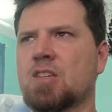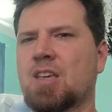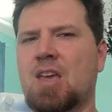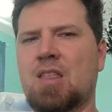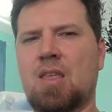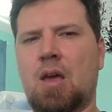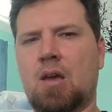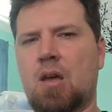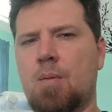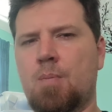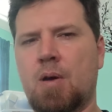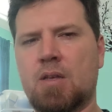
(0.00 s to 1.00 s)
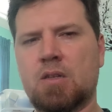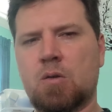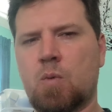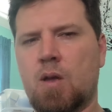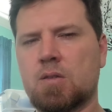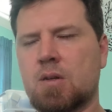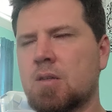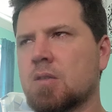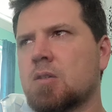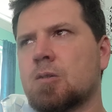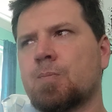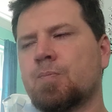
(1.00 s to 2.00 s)
to get that kind of buzzy
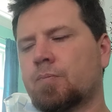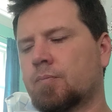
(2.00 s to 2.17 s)
resonance,